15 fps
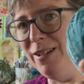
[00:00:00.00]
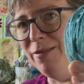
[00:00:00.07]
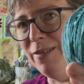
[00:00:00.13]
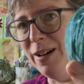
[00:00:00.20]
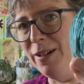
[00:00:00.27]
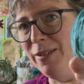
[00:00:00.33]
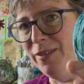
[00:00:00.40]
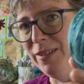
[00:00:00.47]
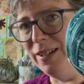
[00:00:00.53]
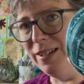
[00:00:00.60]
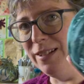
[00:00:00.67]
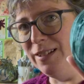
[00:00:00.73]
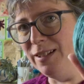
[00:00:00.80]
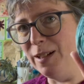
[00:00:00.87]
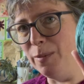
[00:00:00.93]
round,
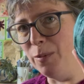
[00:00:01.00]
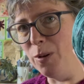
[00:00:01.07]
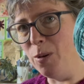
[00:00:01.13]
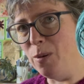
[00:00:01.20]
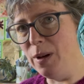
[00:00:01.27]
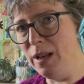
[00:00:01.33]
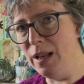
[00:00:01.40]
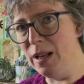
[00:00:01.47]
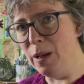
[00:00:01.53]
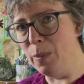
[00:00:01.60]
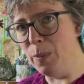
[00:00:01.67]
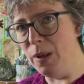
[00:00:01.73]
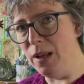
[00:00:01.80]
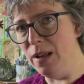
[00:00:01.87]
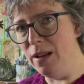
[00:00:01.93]
and I'm quite
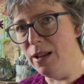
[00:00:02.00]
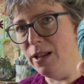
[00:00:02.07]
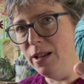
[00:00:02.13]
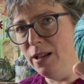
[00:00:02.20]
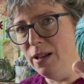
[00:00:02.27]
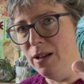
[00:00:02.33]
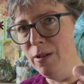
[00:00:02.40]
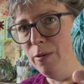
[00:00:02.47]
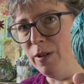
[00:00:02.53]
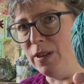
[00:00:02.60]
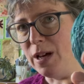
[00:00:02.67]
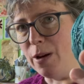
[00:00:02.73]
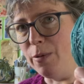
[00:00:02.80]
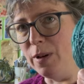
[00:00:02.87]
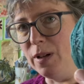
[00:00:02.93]
happy with
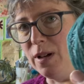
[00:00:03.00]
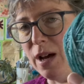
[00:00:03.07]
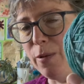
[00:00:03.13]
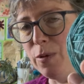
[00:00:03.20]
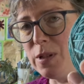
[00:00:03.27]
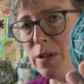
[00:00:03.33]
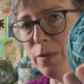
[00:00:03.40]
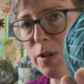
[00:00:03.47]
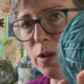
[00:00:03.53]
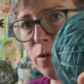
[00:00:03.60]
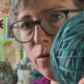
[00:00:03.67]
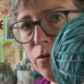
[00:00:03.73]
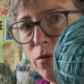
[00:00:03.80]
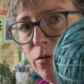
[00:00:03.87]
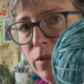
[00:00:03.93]
that one. I was having to go
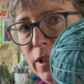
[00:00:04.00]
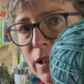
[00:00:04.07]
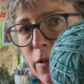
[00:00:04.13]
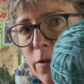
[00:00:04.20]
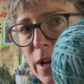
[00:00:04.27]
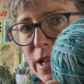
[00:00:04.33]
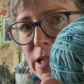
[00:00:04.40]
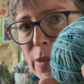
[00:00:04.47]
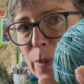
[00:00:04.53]
really fast